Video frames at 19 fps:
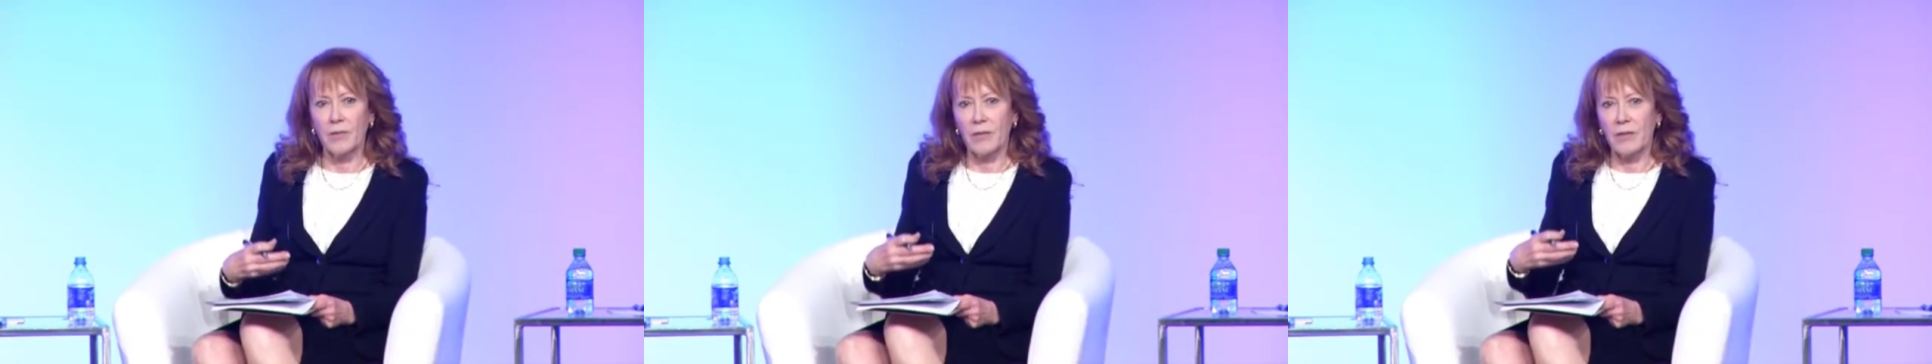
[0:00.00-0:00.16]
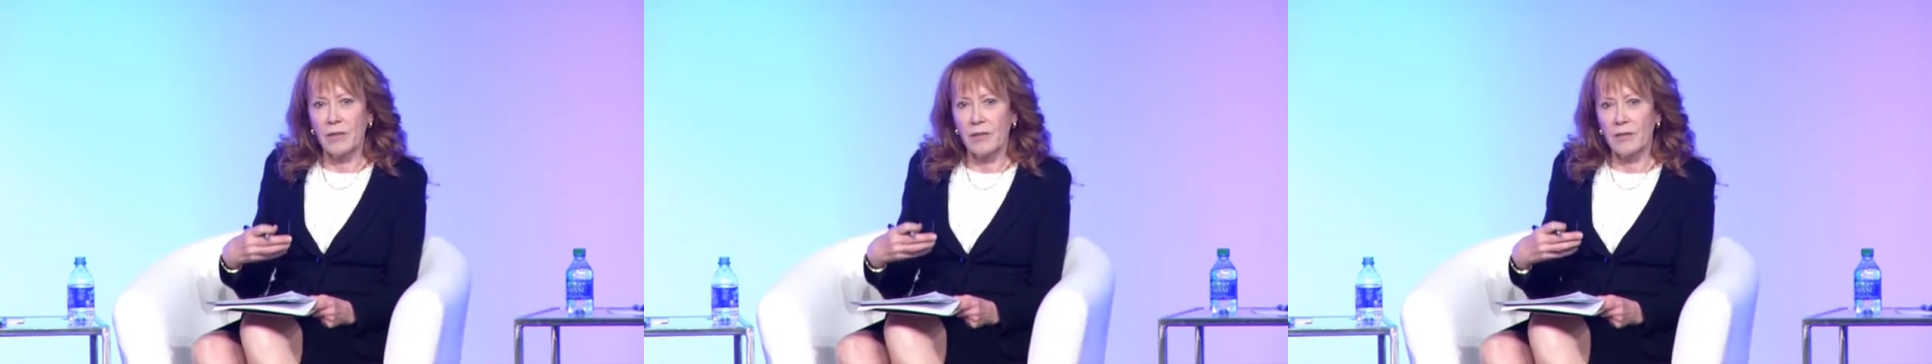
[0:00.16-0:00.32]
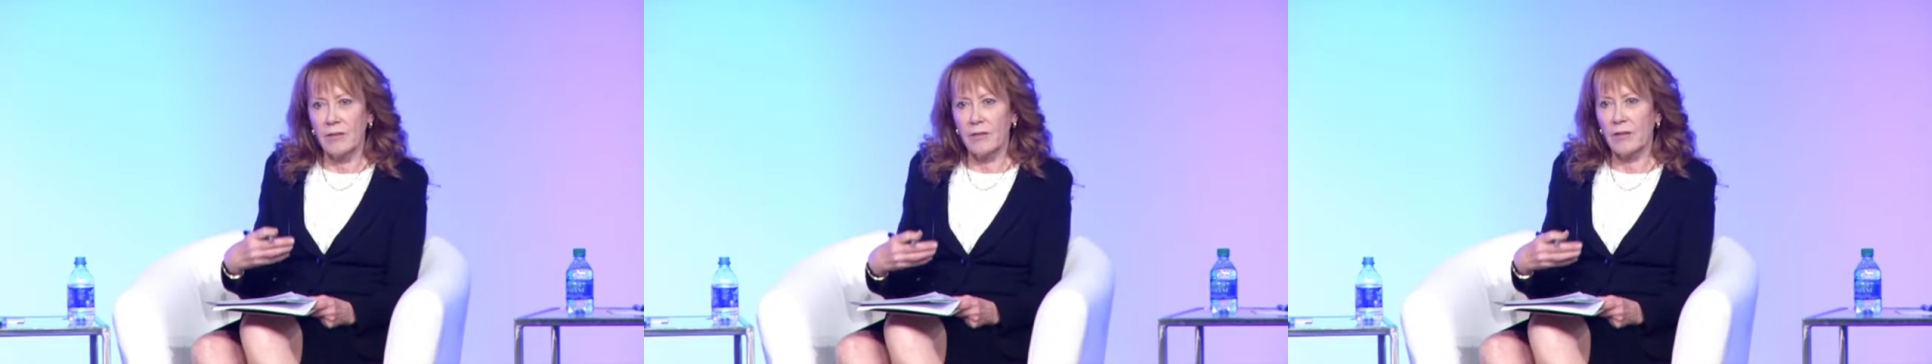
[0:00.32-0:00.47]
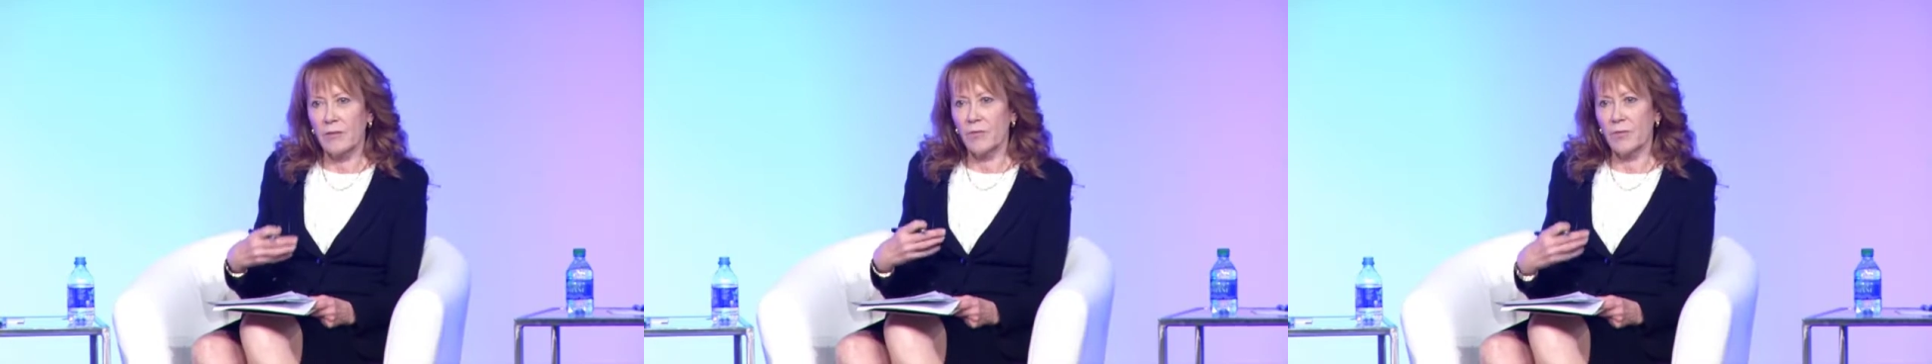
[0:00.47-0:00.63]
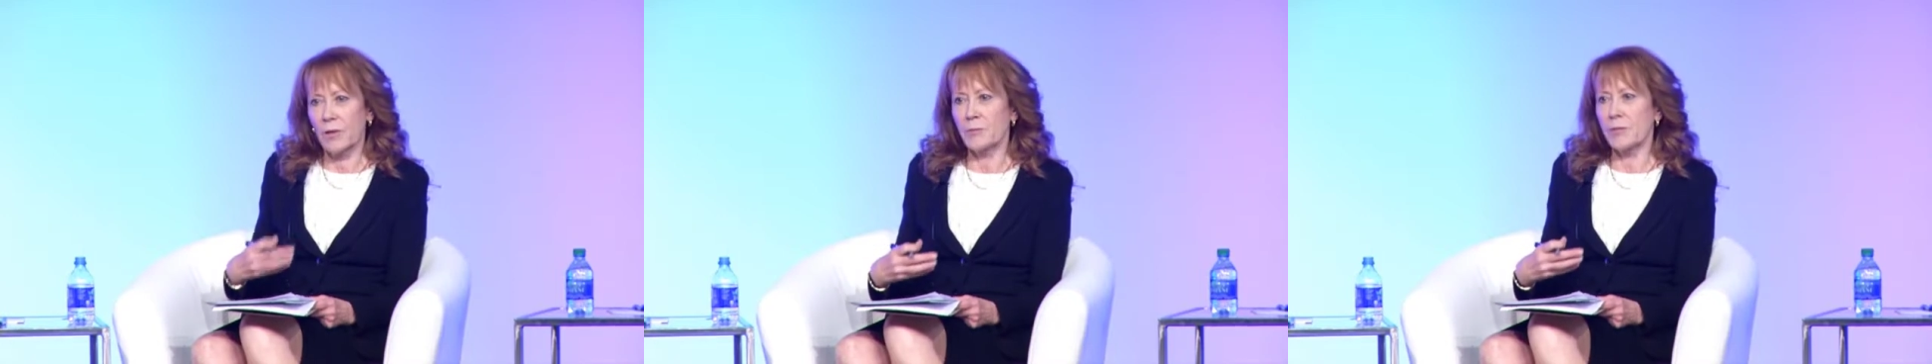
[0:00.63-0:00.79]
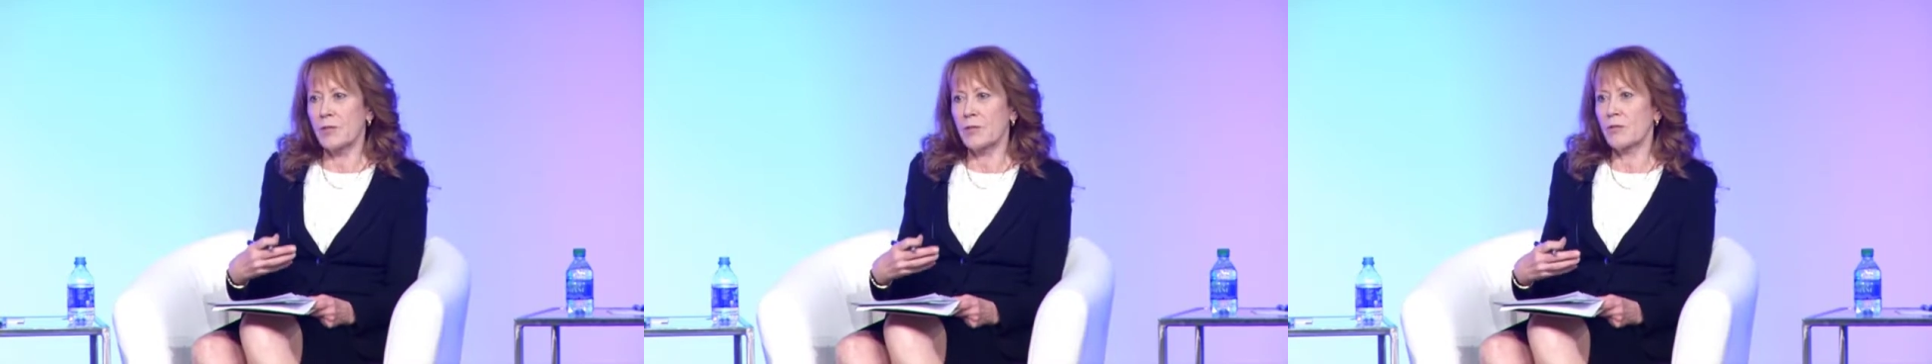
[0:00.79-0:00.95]
The
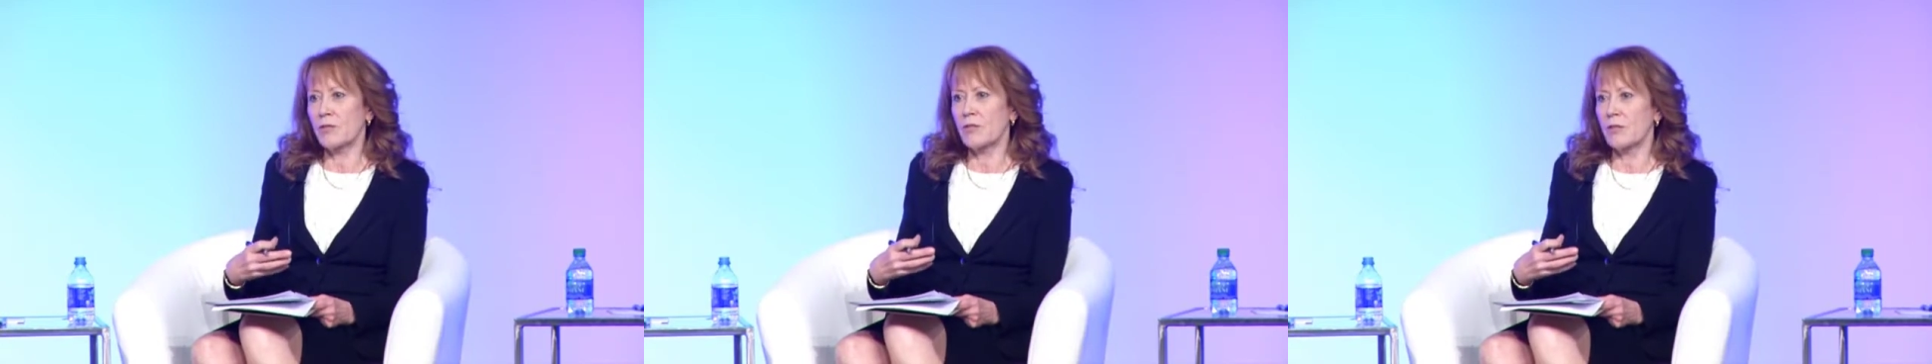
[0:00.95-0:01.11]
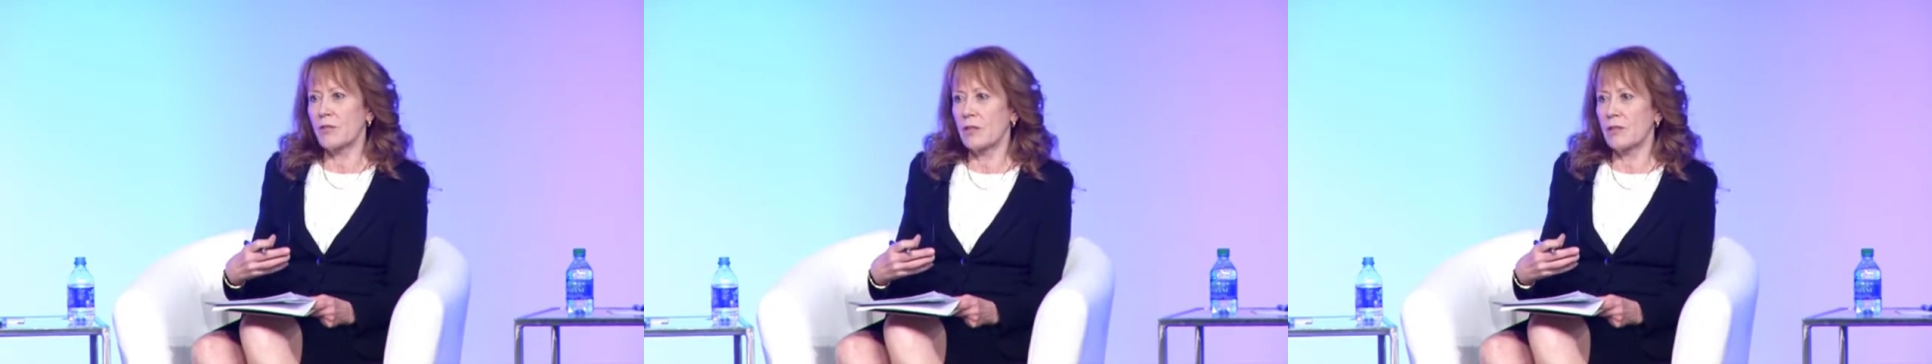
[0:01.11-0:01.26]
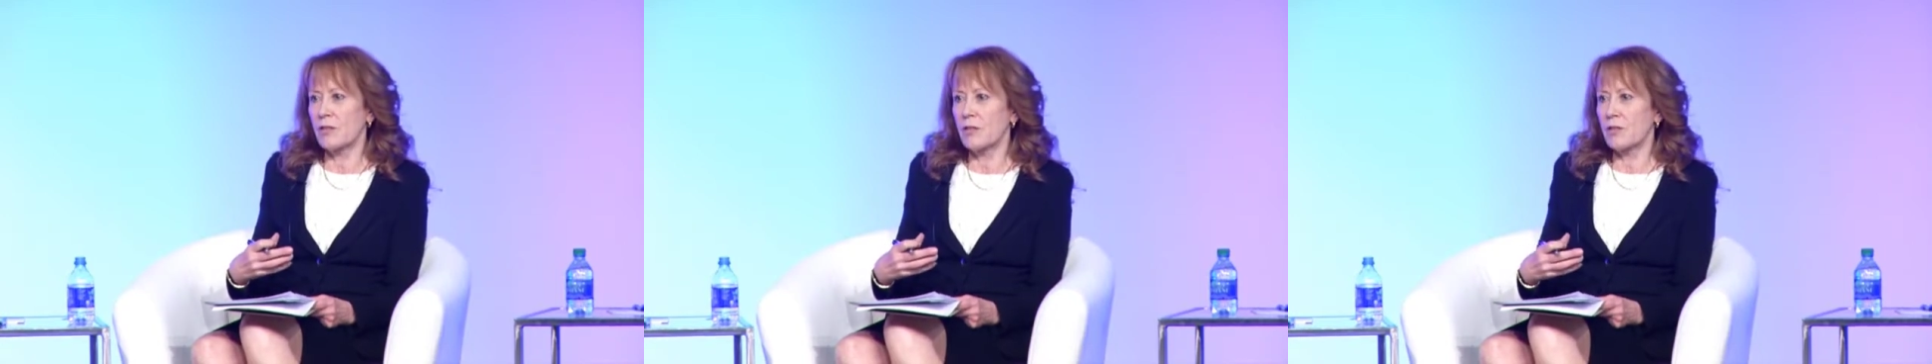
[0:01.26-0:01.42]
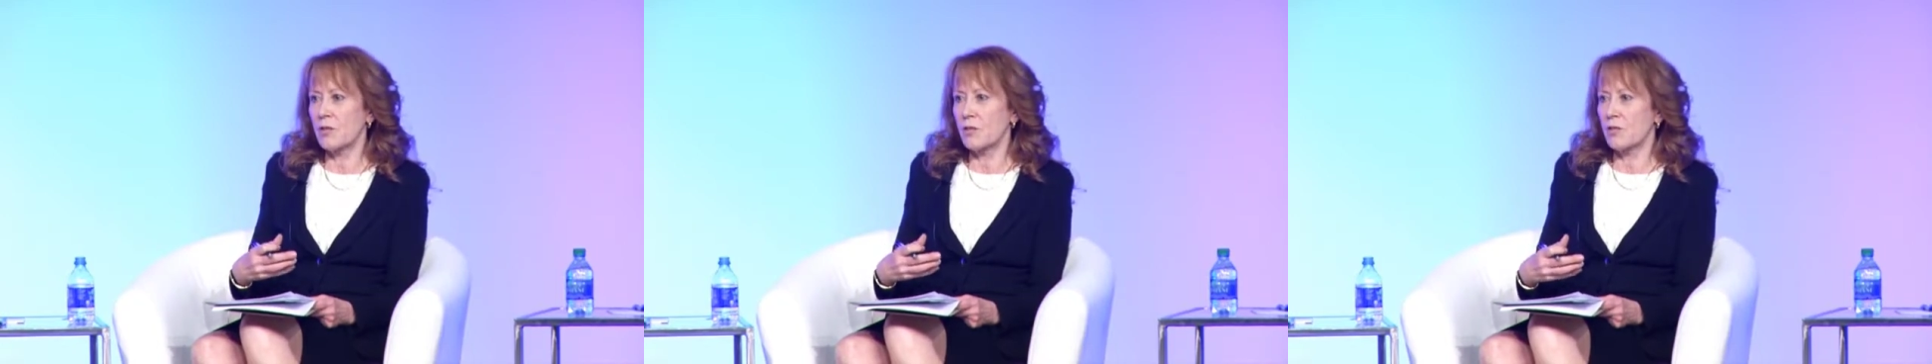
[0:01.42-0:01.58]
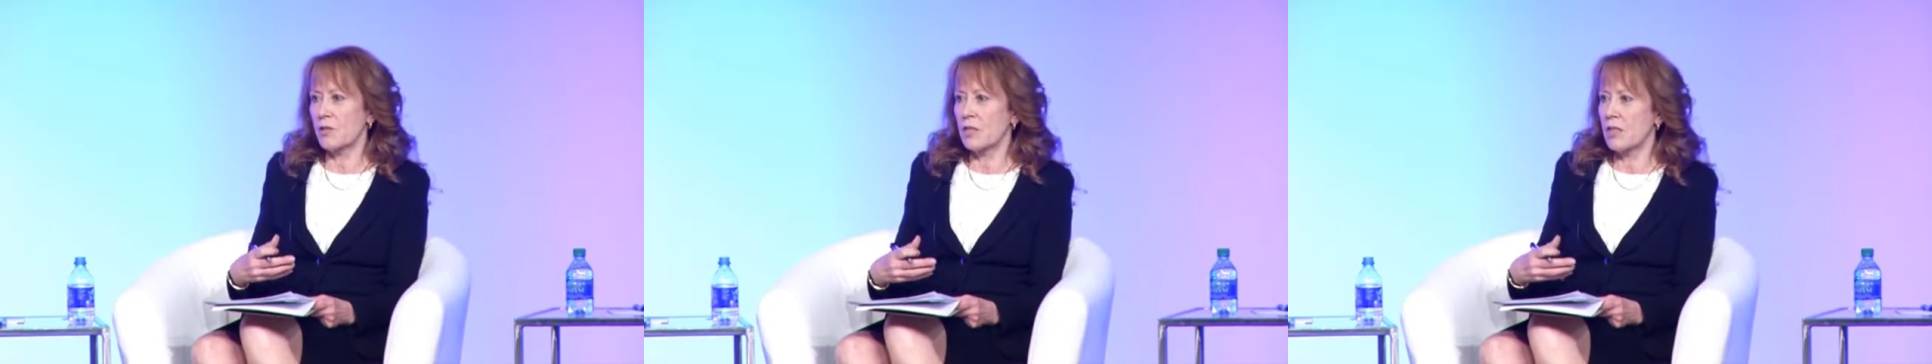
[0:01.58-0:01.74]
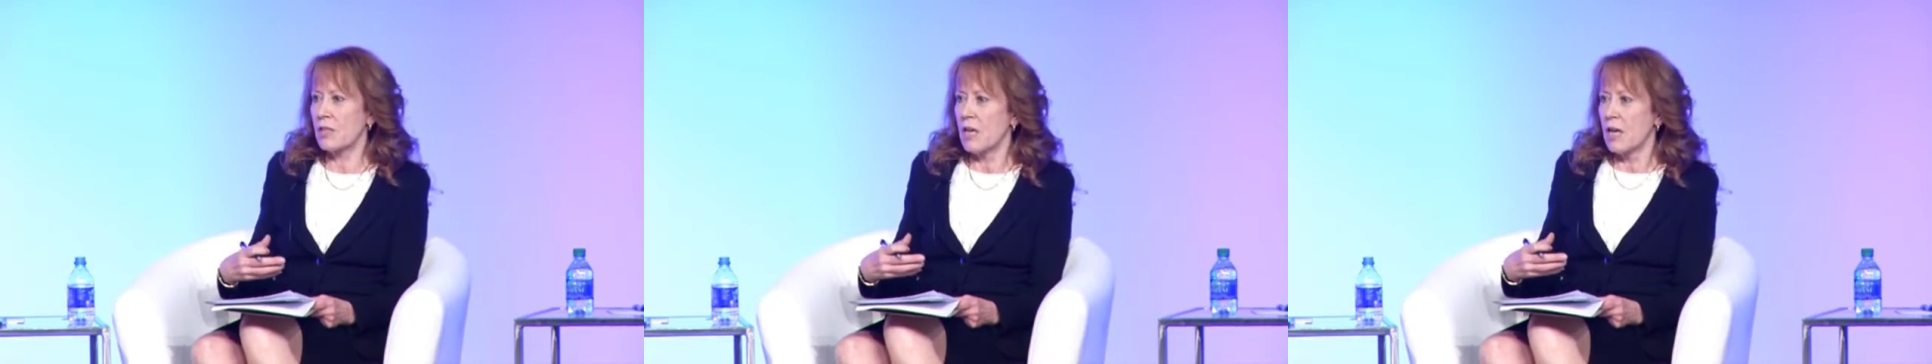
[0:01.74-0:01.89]
pharmaceutical
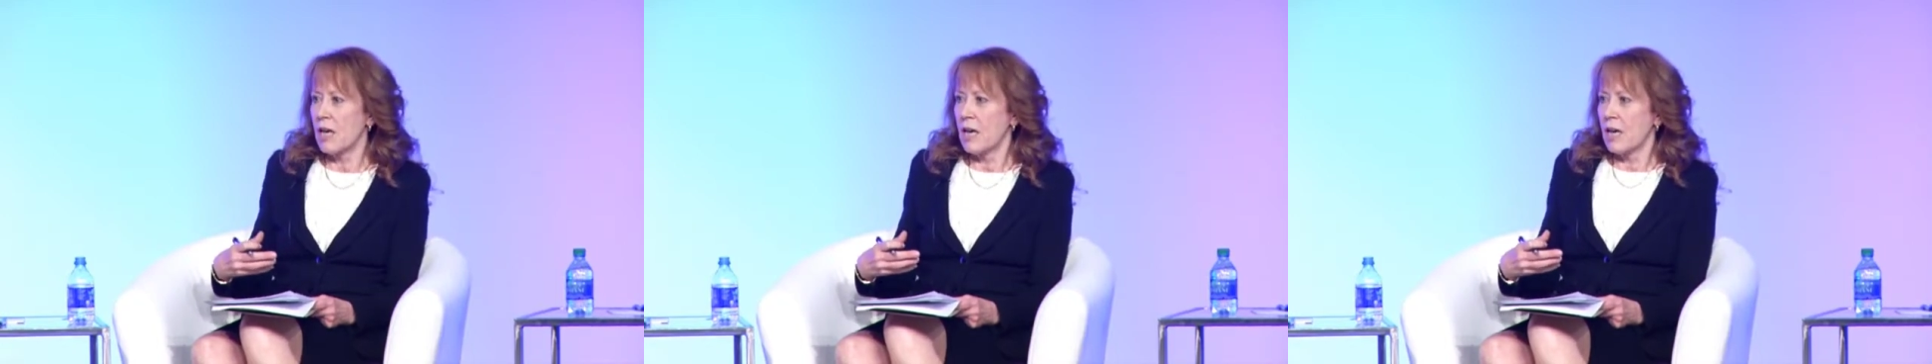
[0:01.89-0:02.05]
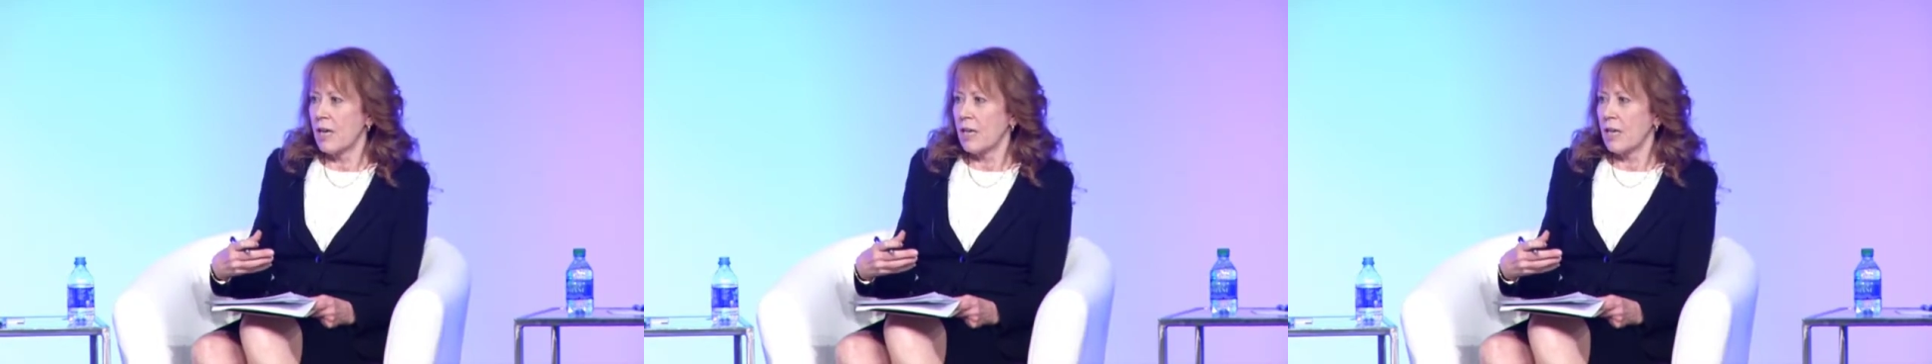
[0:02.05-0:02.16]
industry